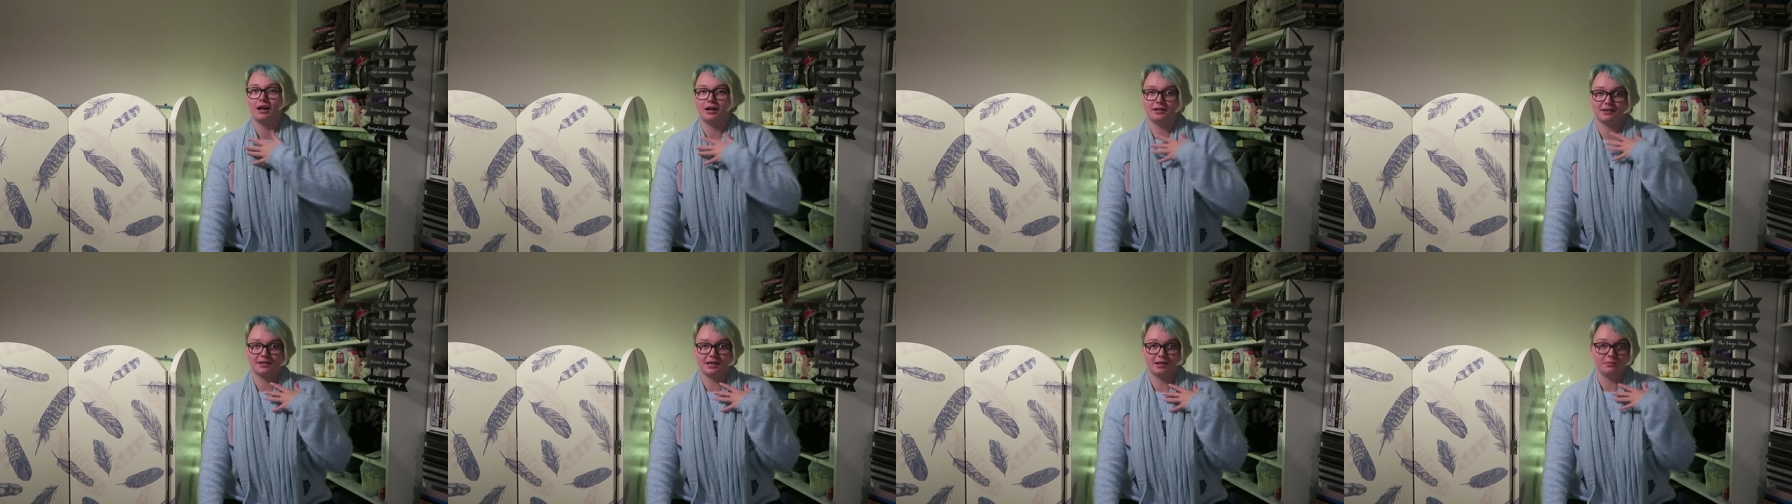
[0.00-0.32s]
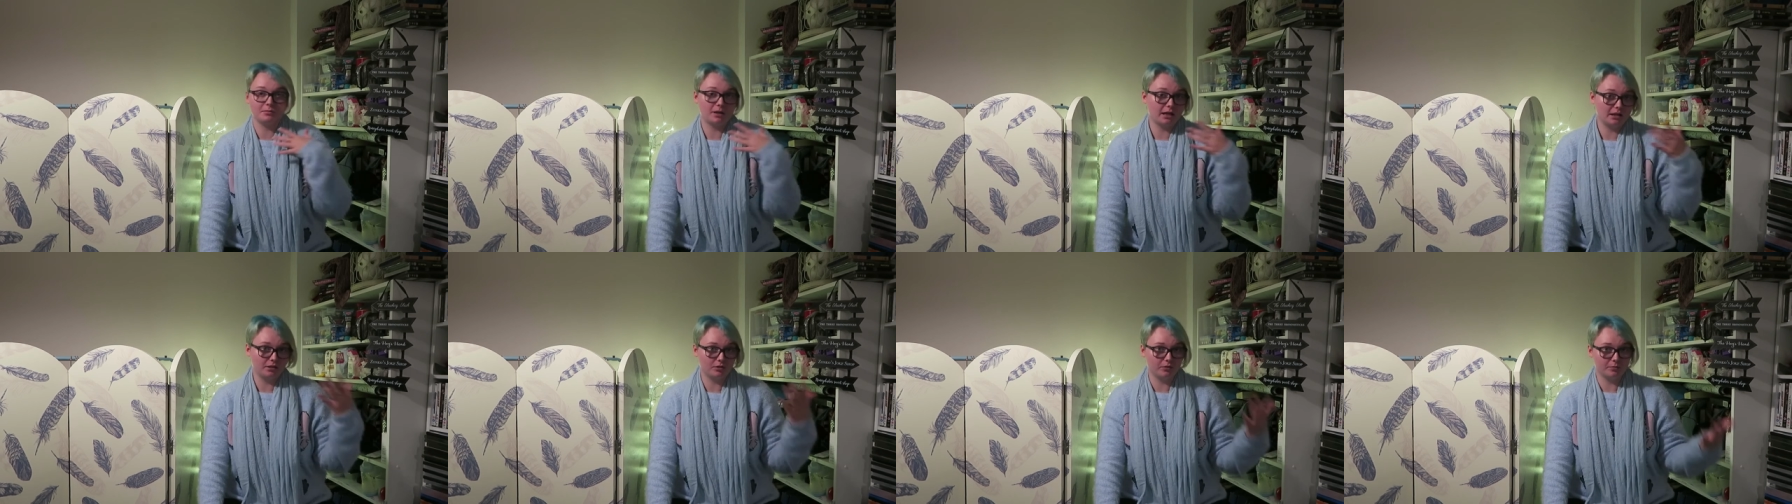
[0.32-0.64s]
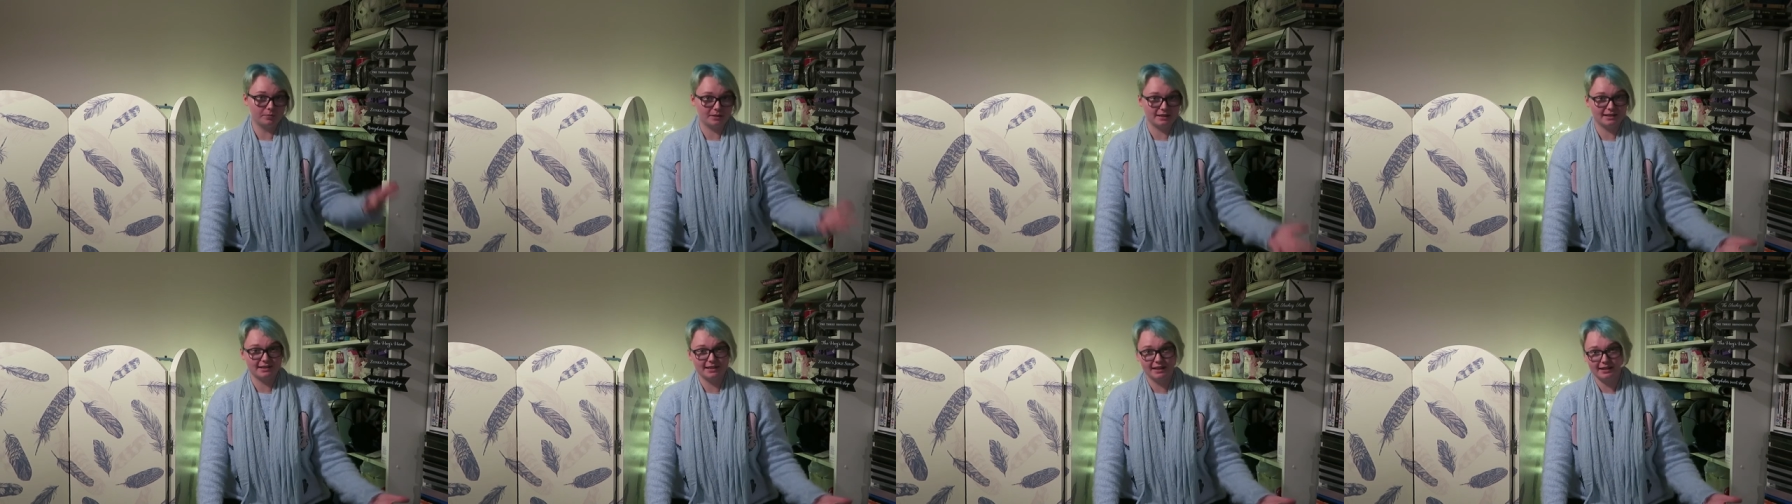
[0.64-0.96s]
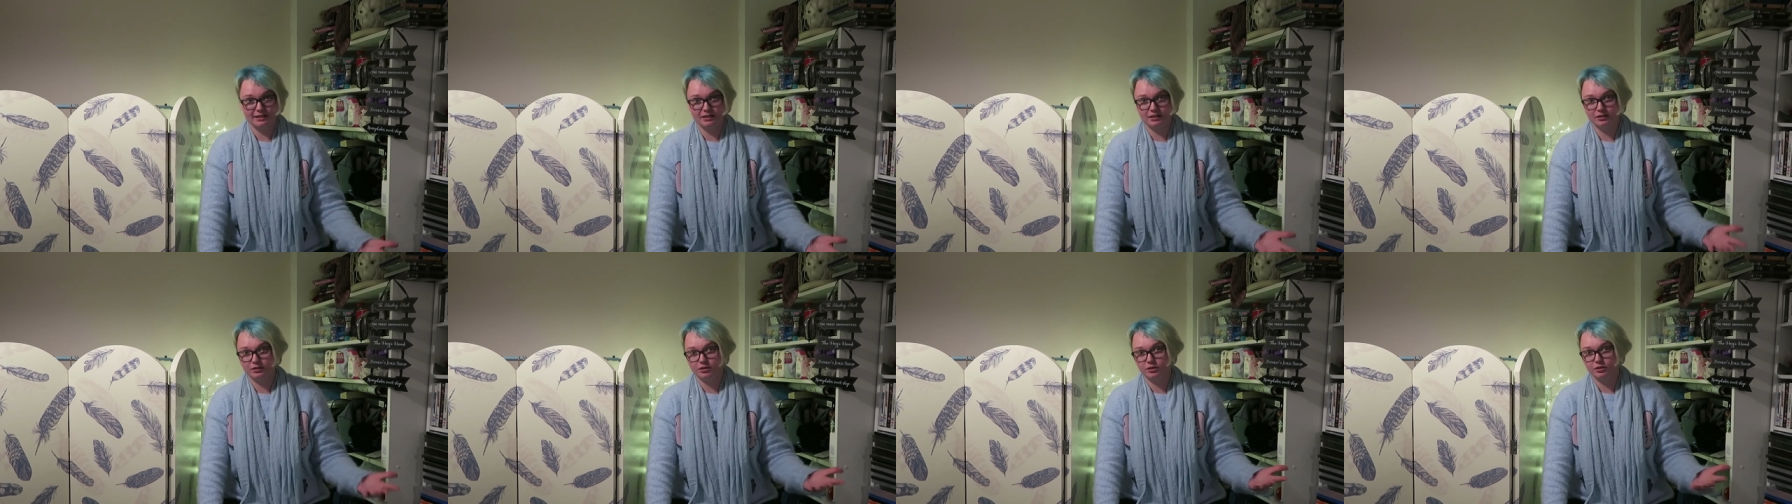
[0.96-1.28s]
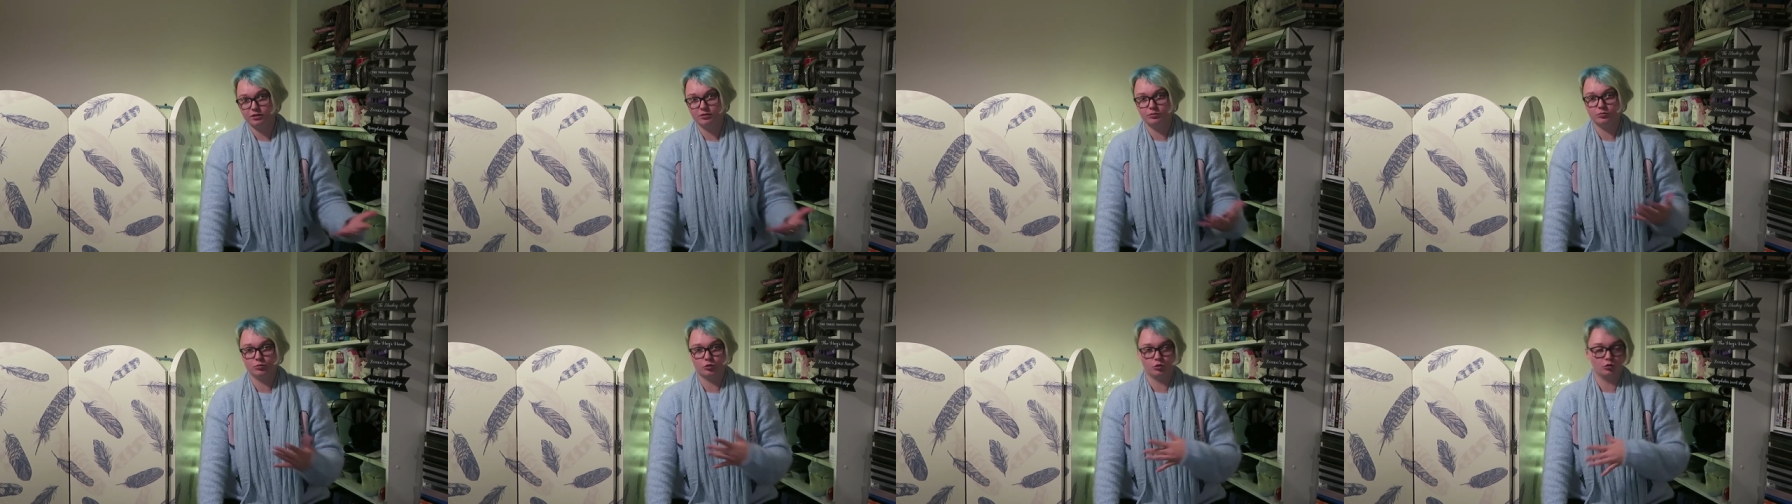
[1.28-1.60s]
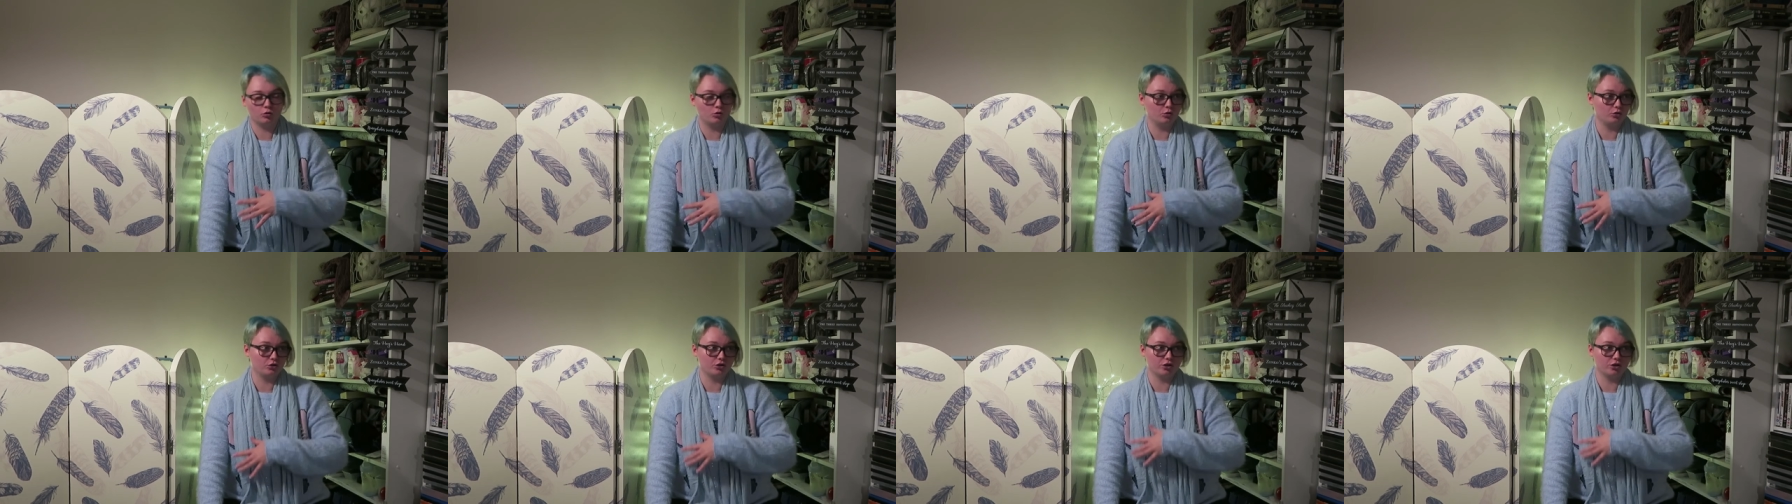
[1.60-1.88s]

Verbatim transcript: as they may not be selling them or